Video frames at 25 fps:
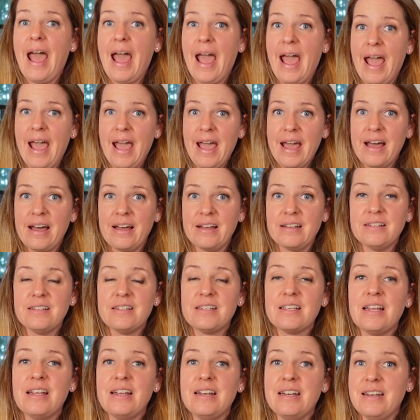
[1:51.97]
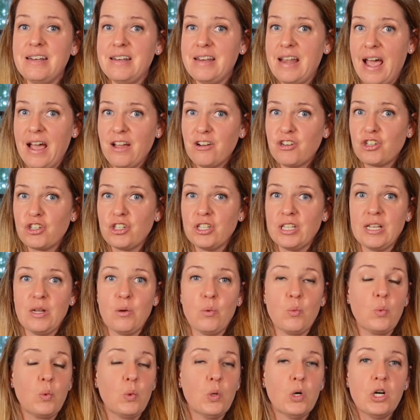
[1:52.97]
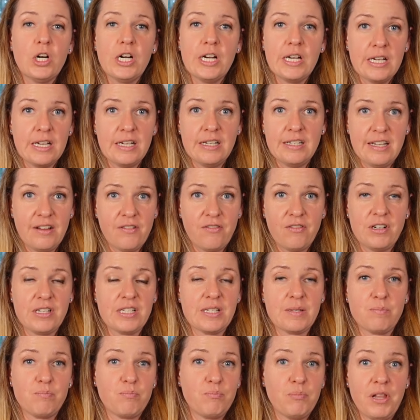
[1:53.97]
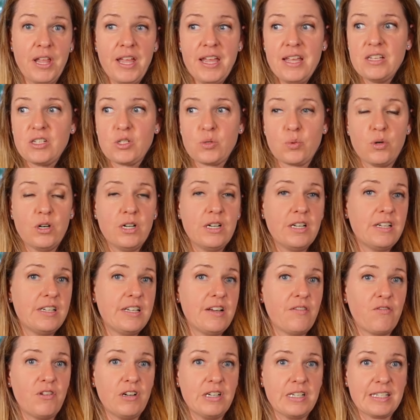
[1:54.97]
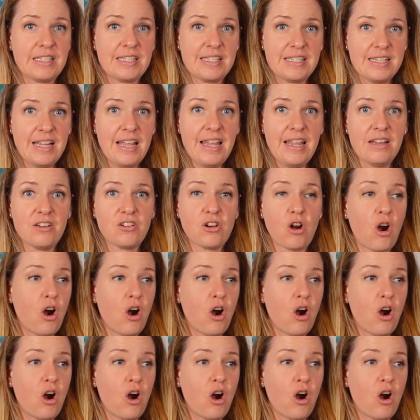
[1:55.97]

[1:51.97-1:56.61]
And naturally, we're in a different place, we're in a different state.